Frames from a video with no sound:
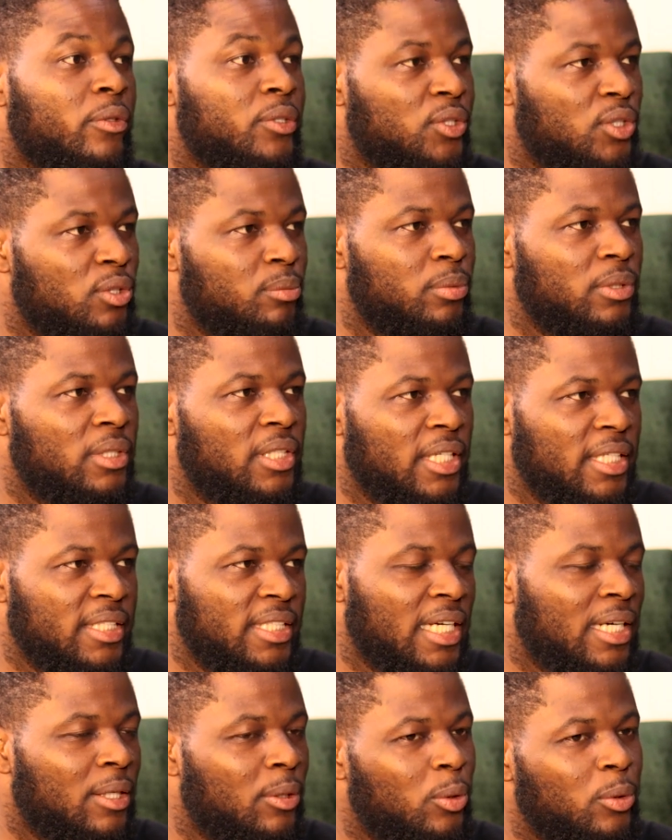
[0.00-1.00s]
contributed
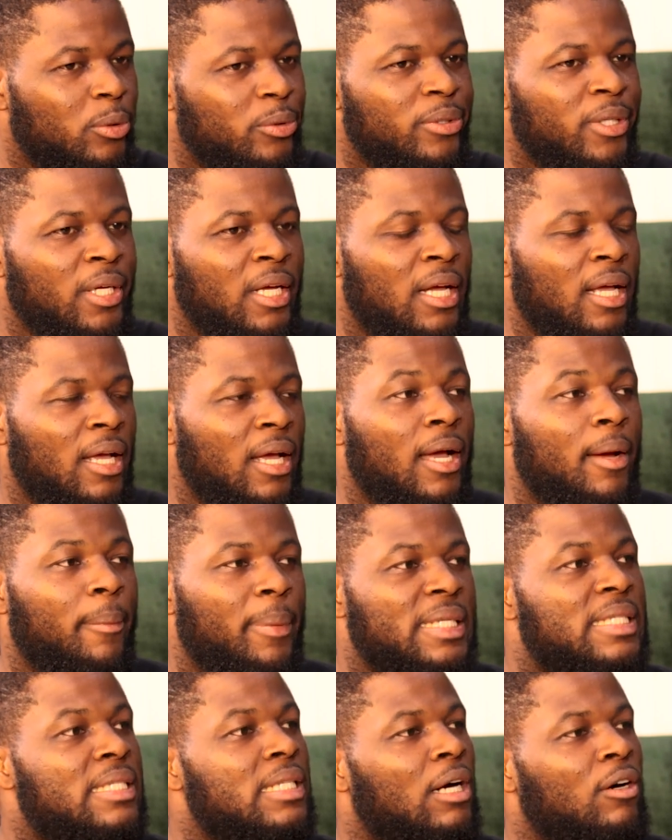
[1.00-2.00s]
their own
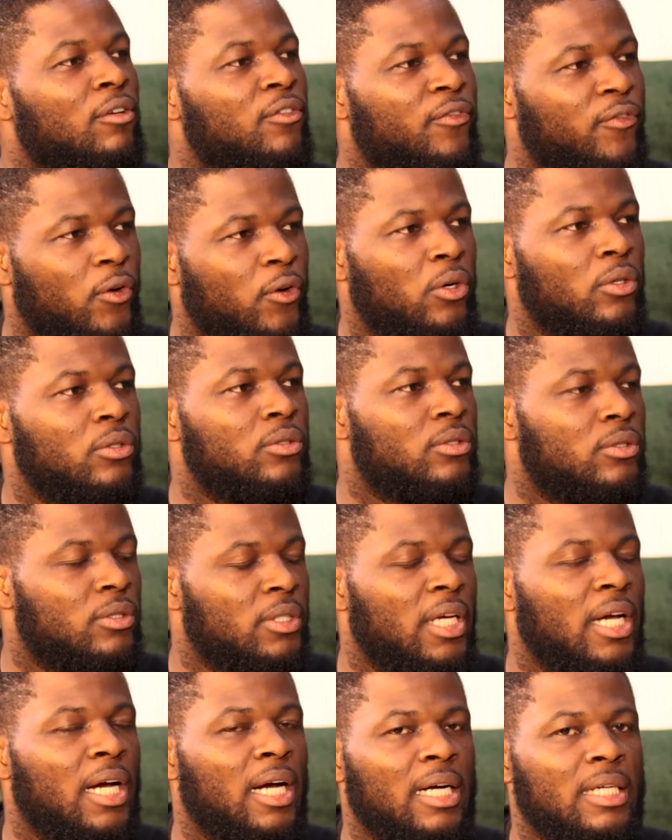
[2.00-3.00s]
personal funds,
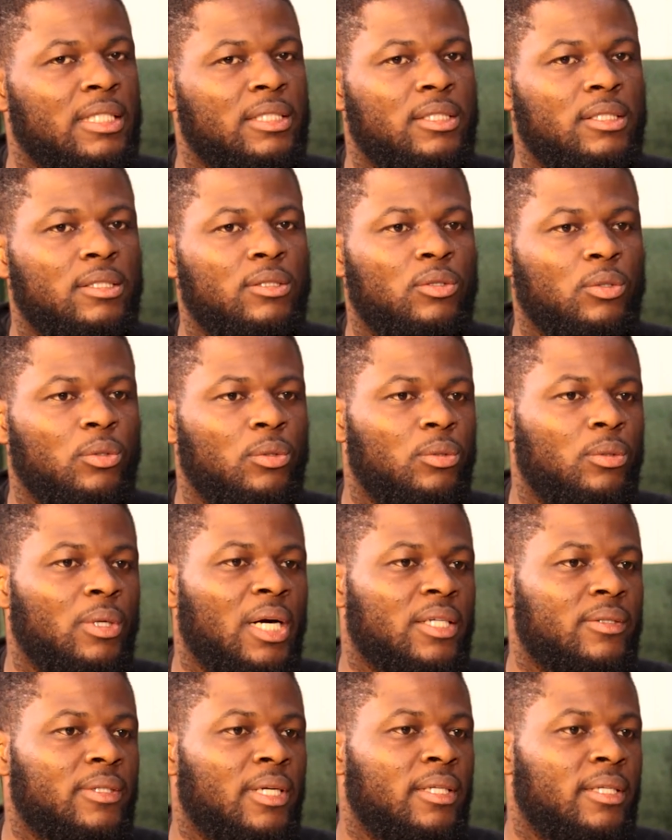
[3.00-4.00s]
yeah, to
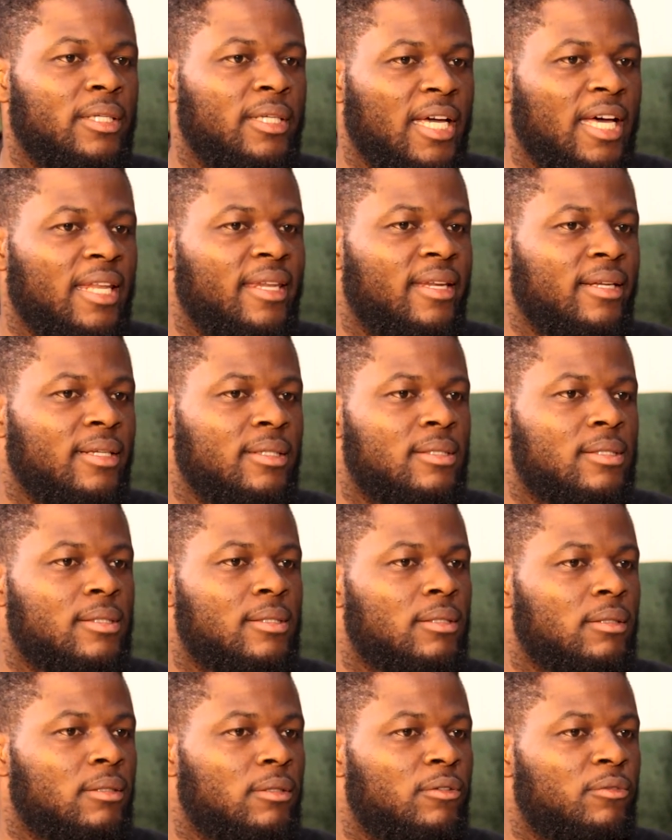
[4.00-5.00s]
actually get
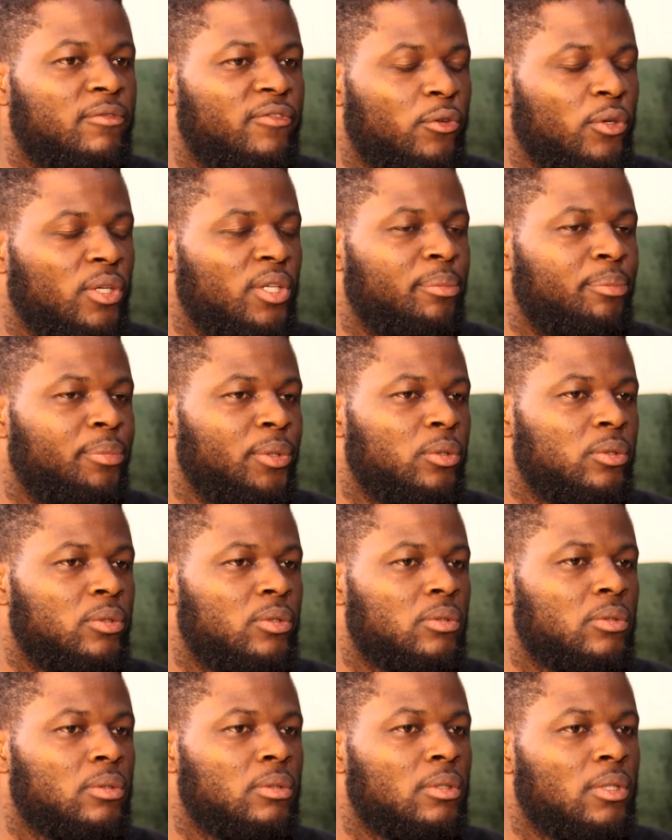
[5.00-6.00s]
this fully
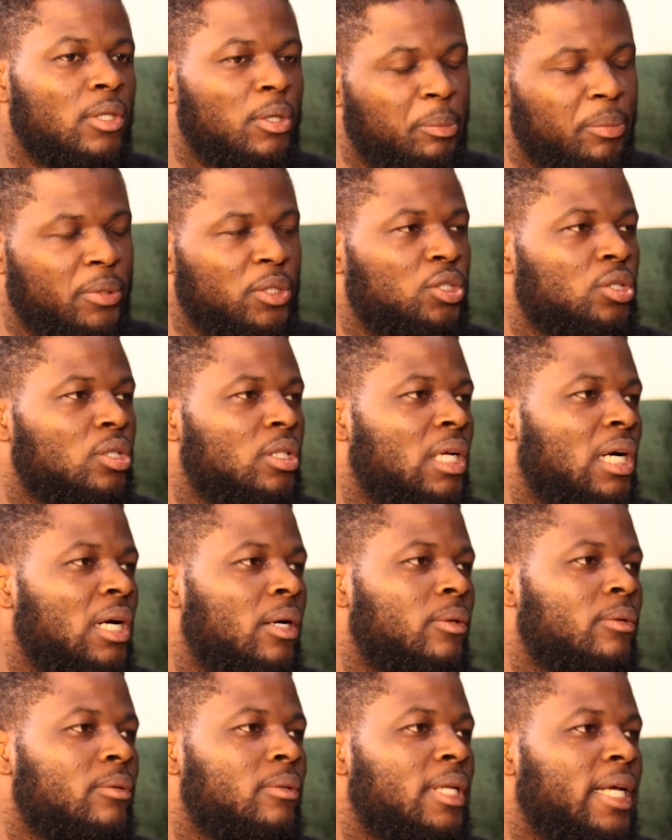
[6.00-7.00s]
built,
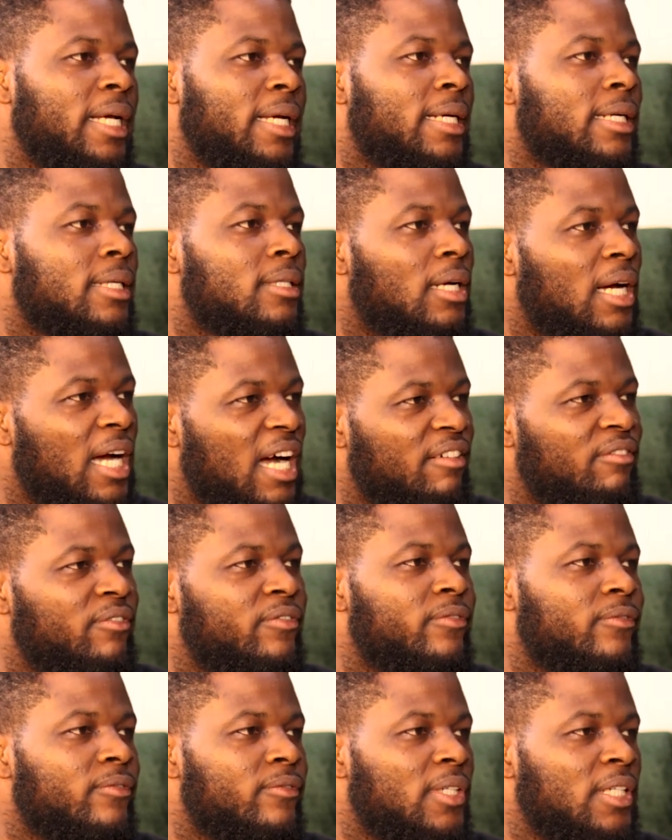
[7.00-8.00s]
operational, like have
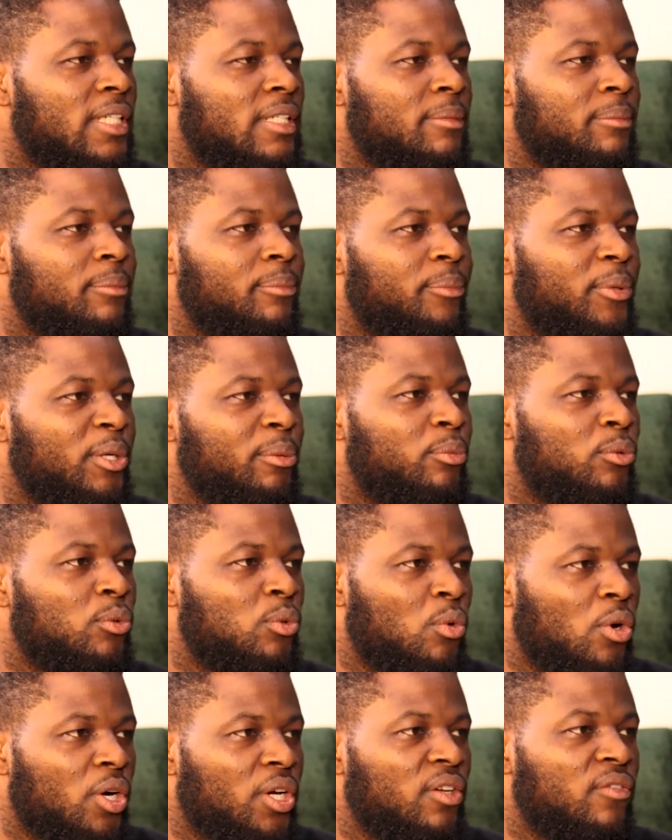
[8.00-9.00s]
people
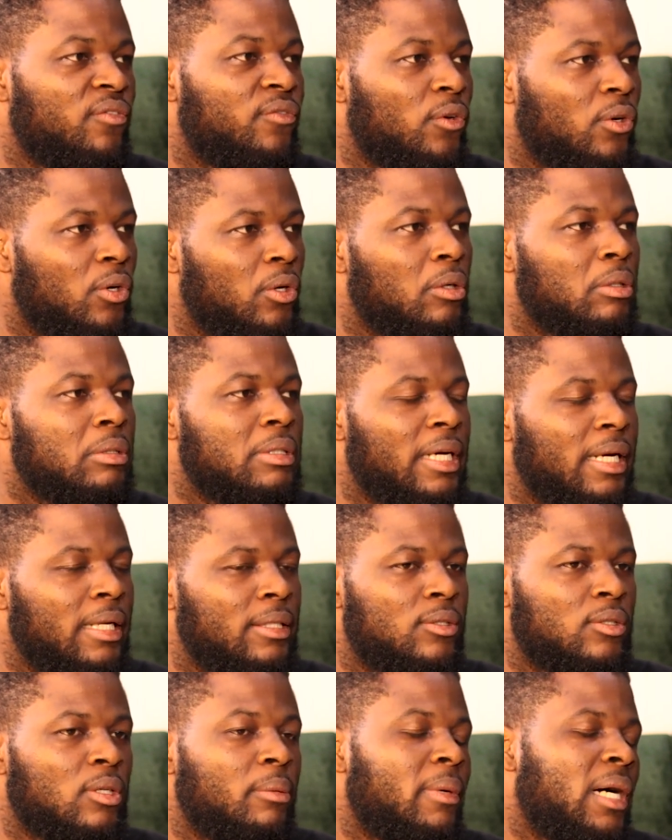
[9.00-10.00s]
working for us
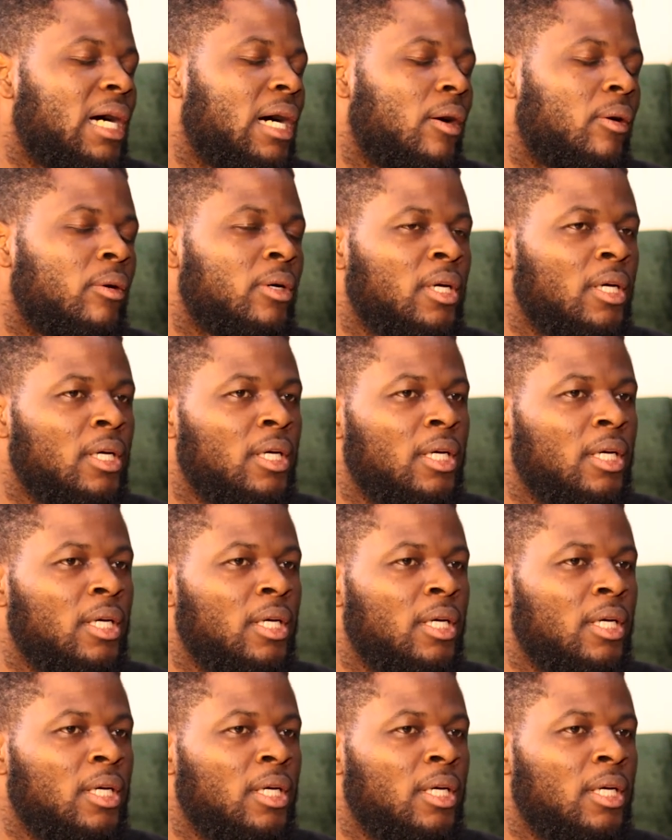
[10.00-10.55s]
and somehow